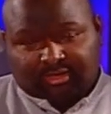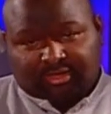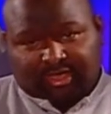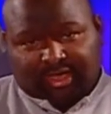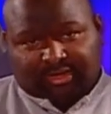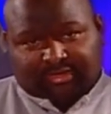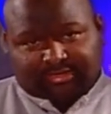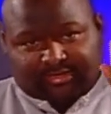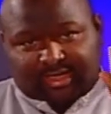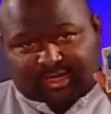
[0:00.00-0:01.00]

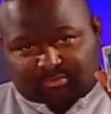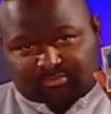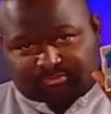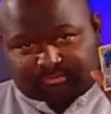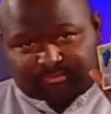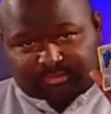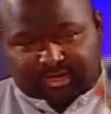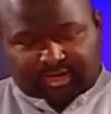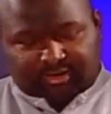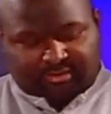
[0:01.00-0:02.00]
Alakazam,
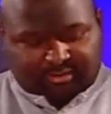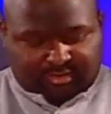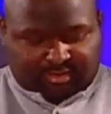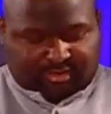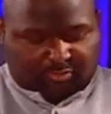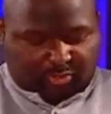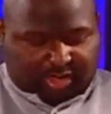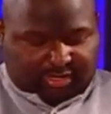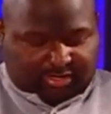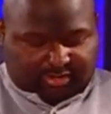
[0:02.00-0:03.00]
okay.
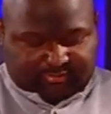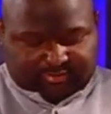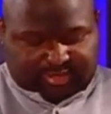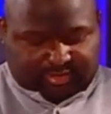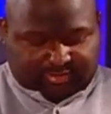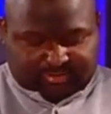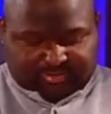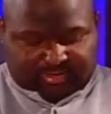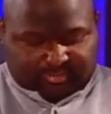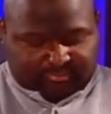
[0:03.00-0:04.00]
Everybody loves an
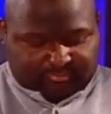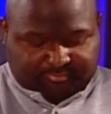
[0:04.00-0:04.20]
Alakazam.